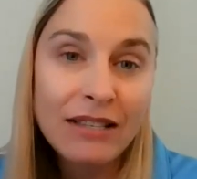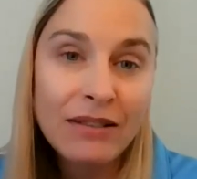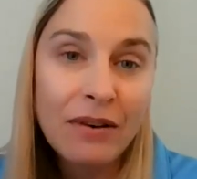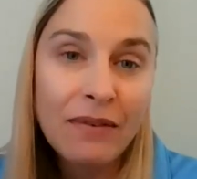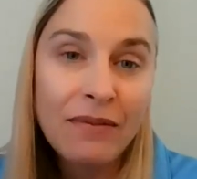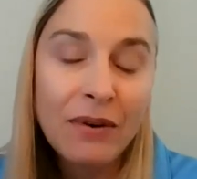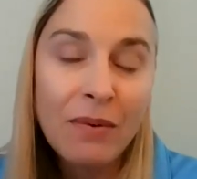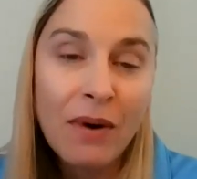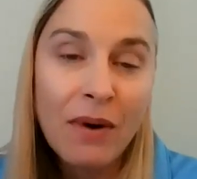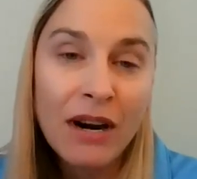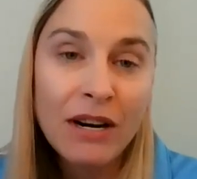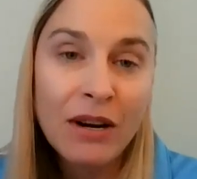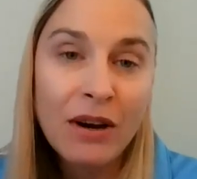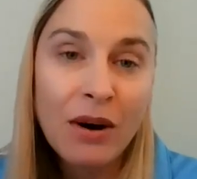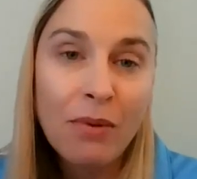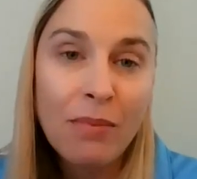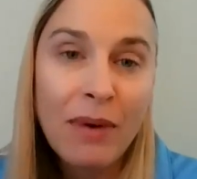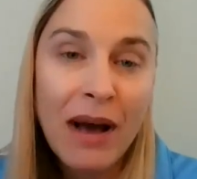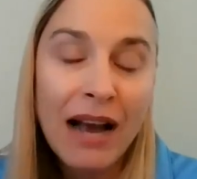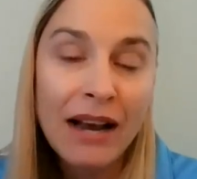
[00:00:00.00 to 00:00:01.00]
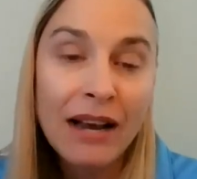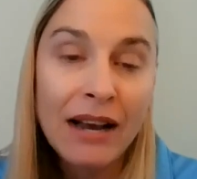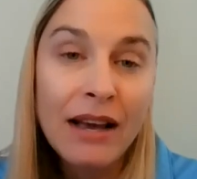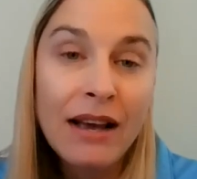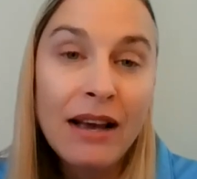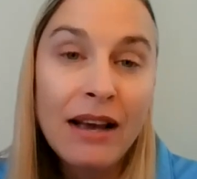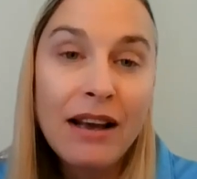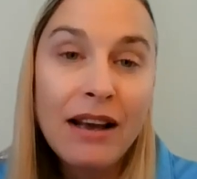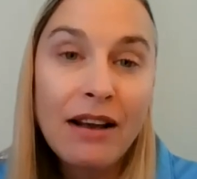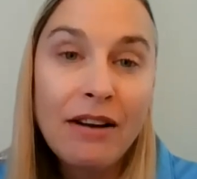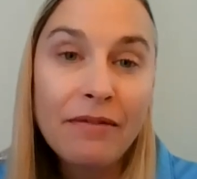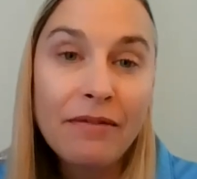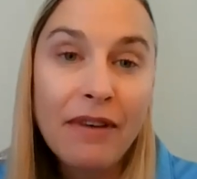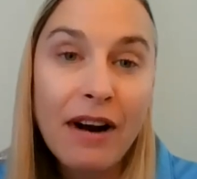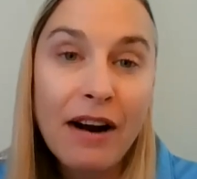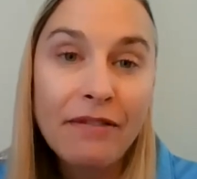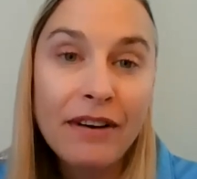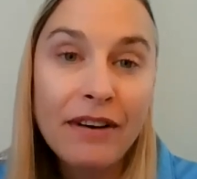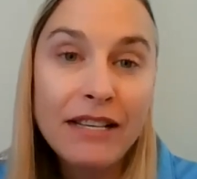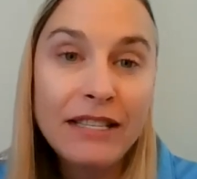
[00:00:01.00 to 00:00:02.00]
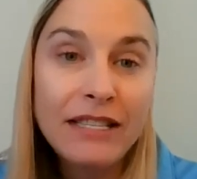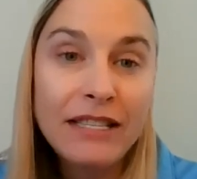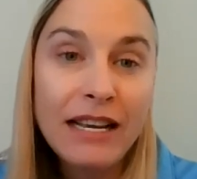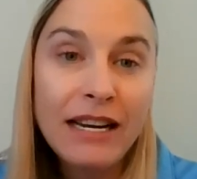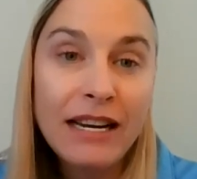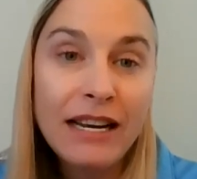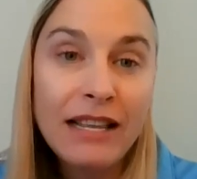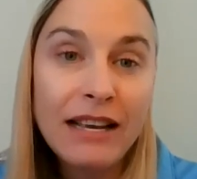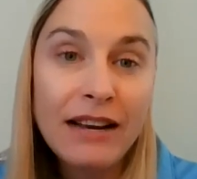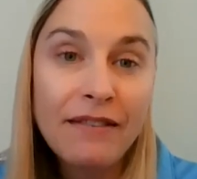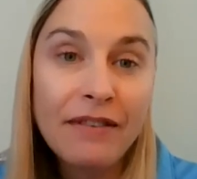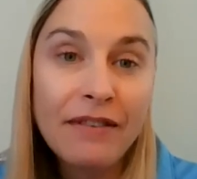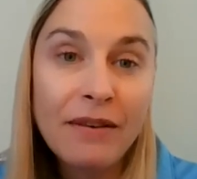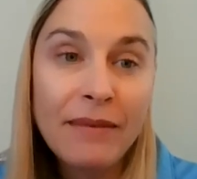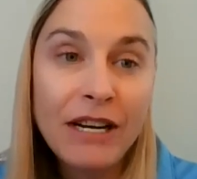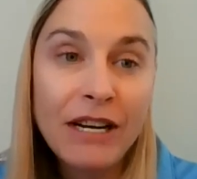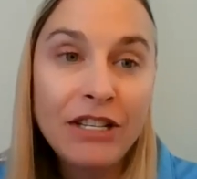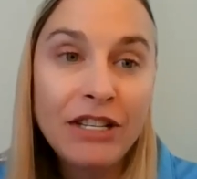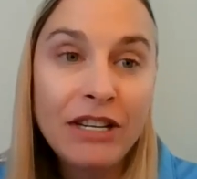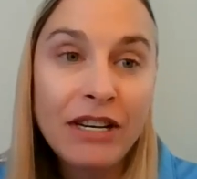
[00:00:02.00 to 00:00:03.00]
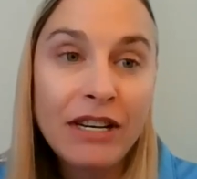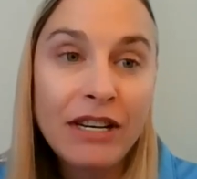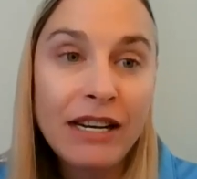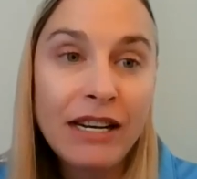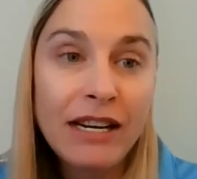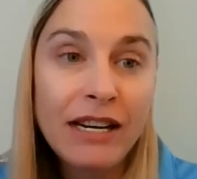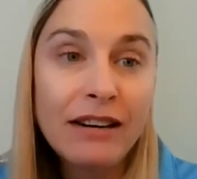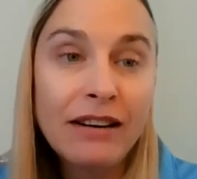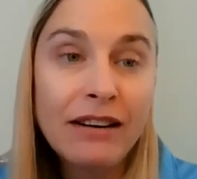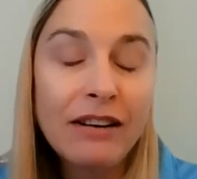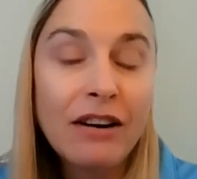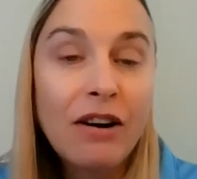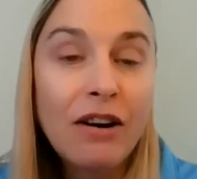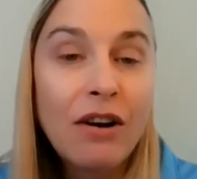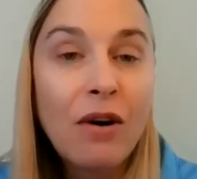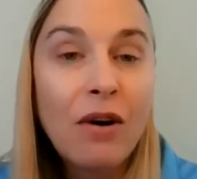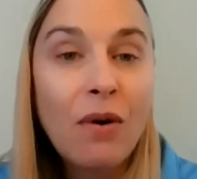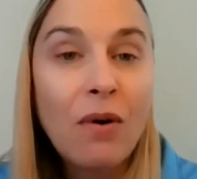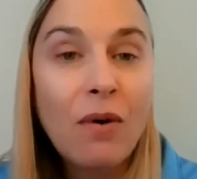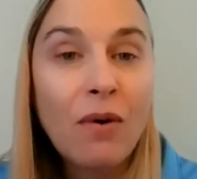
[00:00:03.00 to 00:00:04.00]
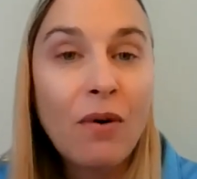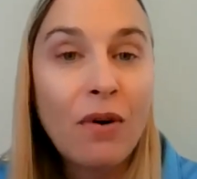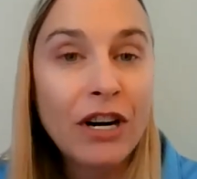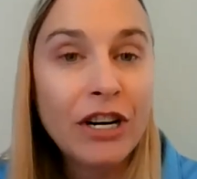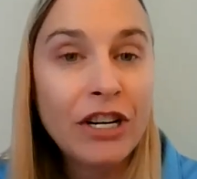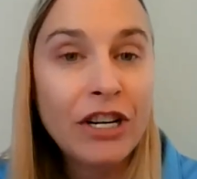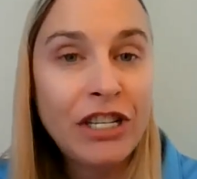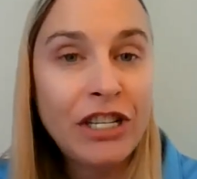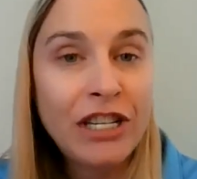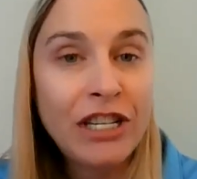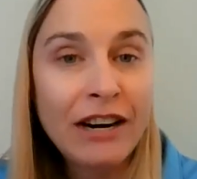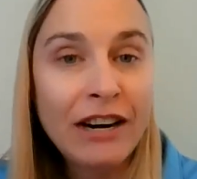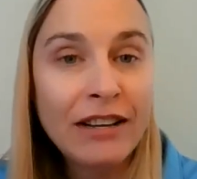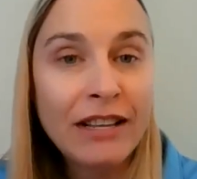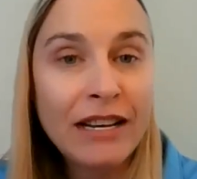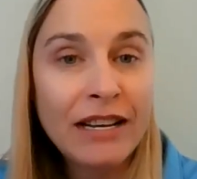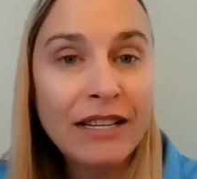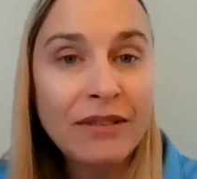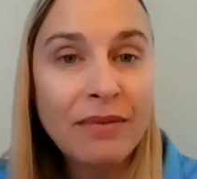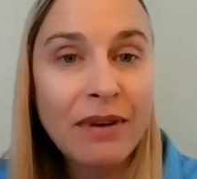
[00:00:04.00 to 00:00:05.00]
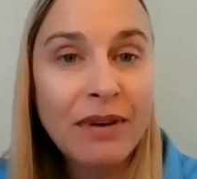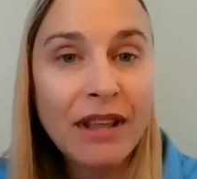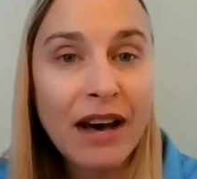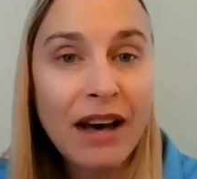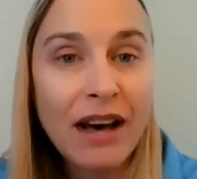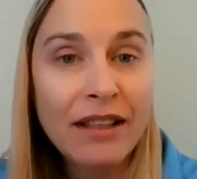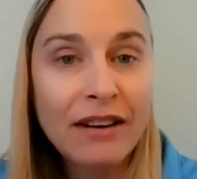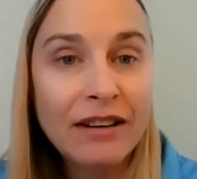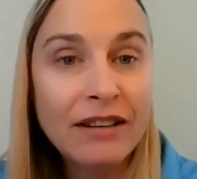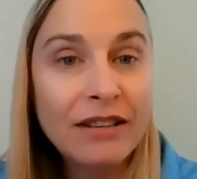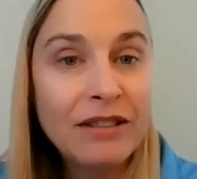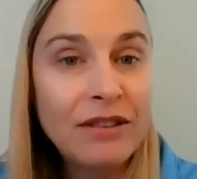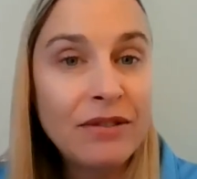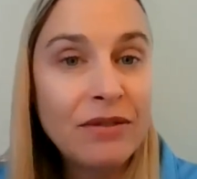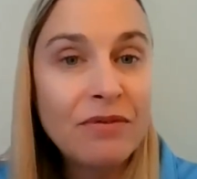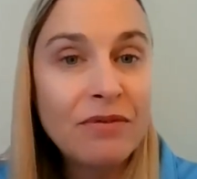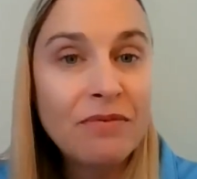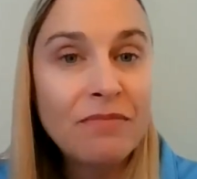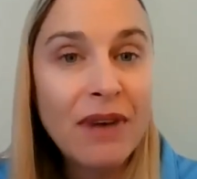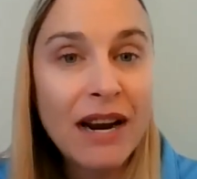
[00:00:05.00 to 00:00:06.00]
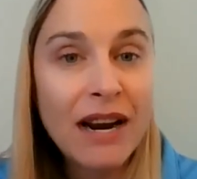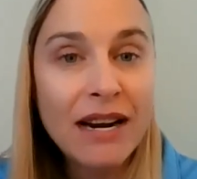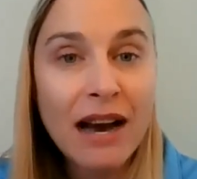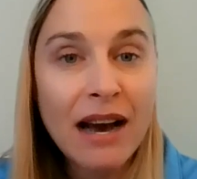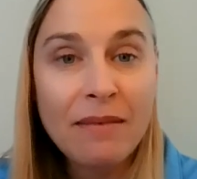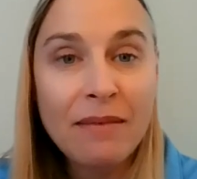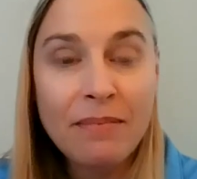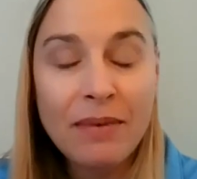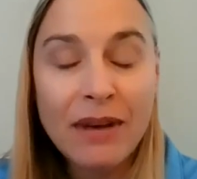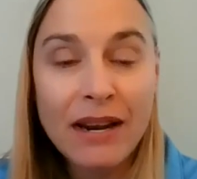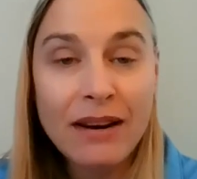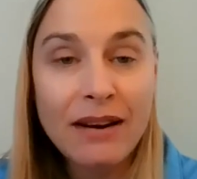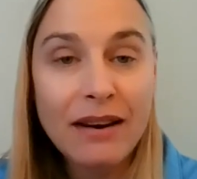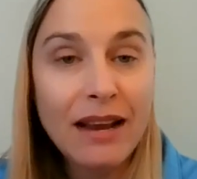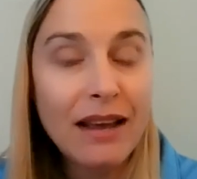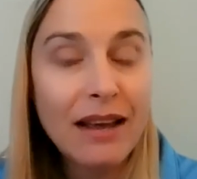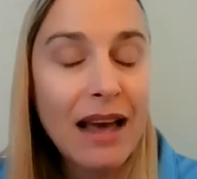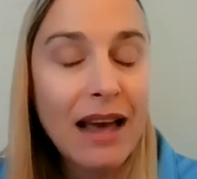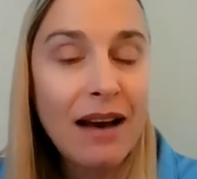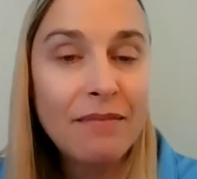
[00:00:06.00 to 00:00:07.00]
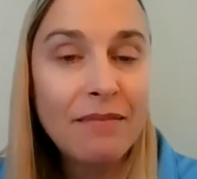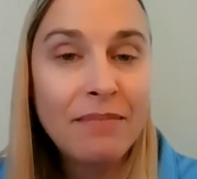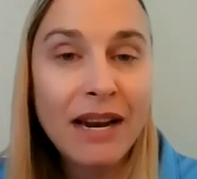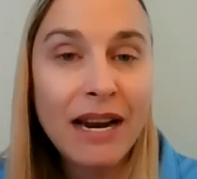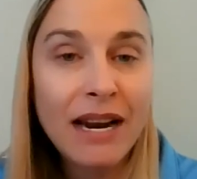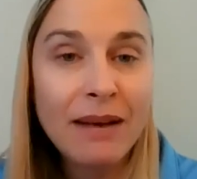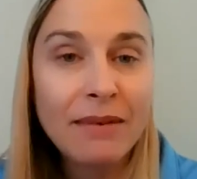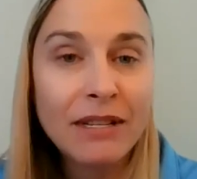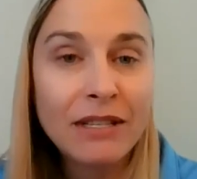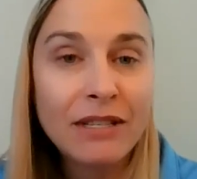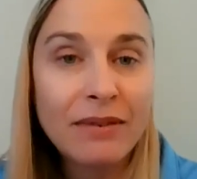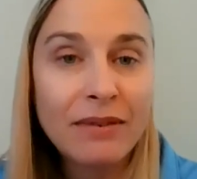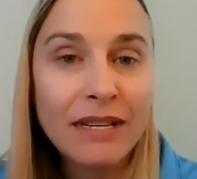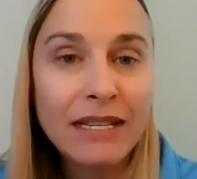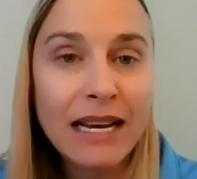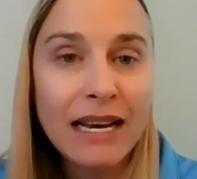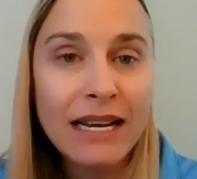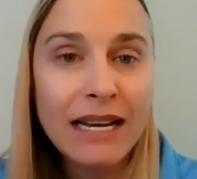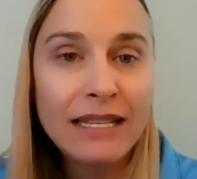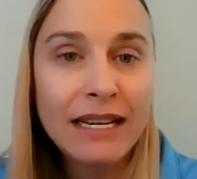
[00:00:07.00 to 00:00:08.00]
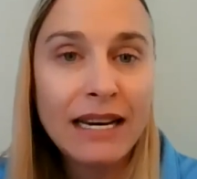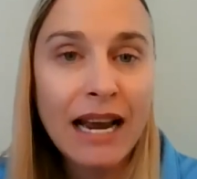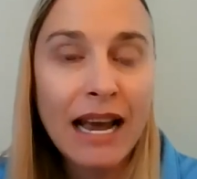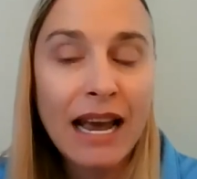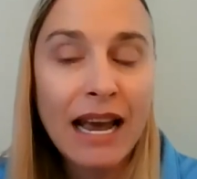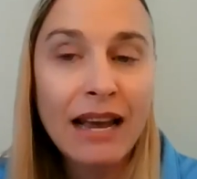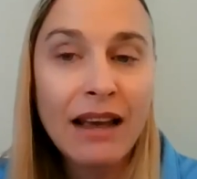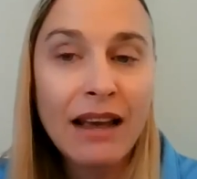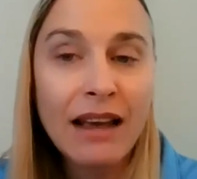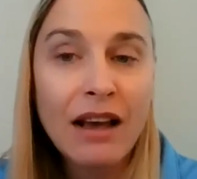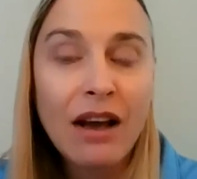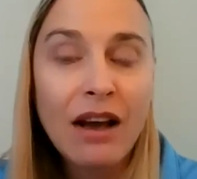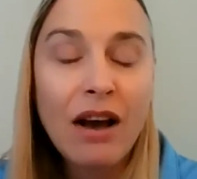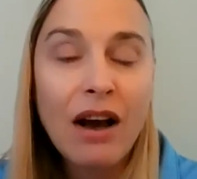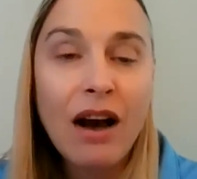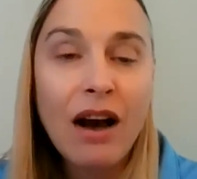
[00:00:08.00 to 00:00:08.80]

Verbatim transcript: So if you wanted to go back and reference any of the information here or share this with others who might not been have been able to attend today,